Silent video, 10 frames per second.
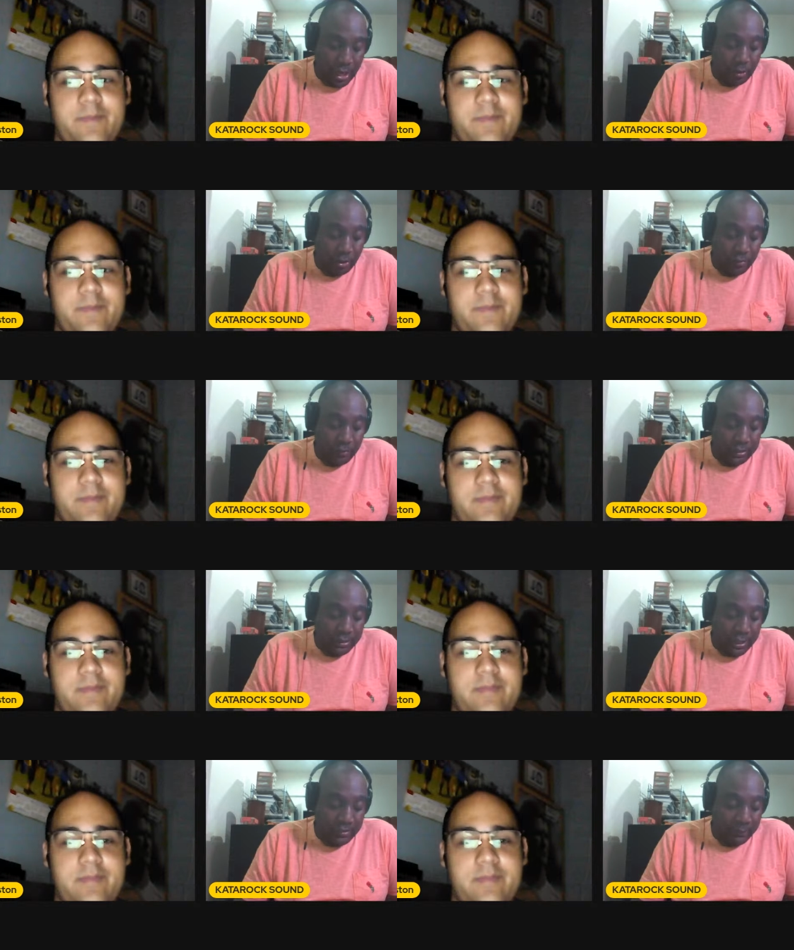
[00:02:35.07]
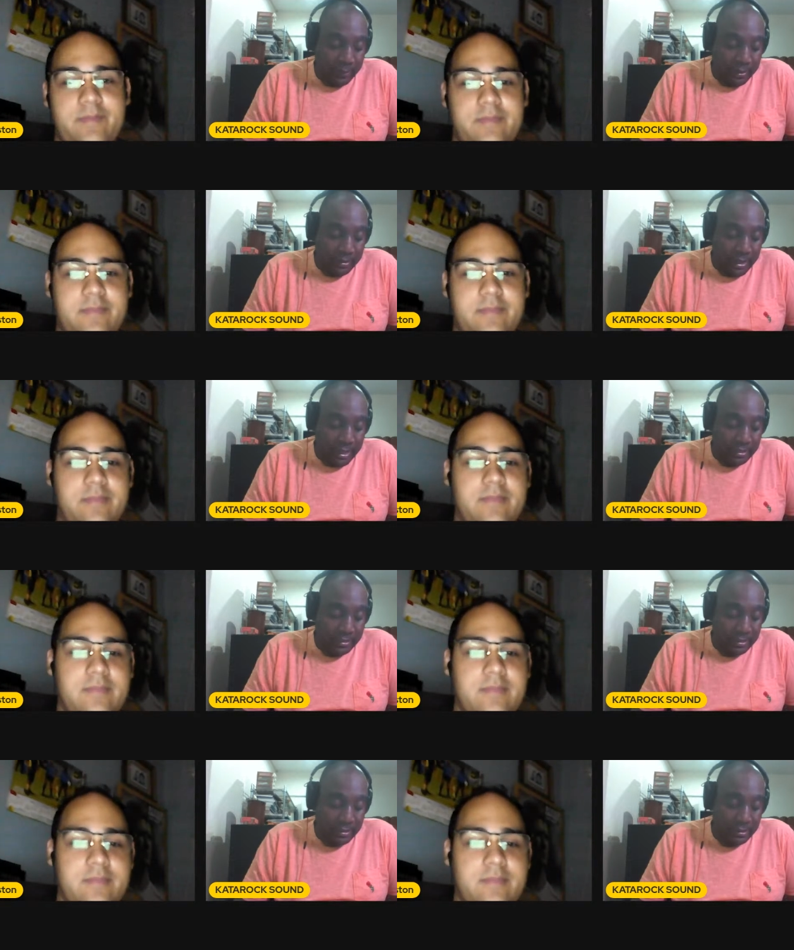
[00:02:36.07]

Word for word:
Speaker 1: are looking for that kind of player. And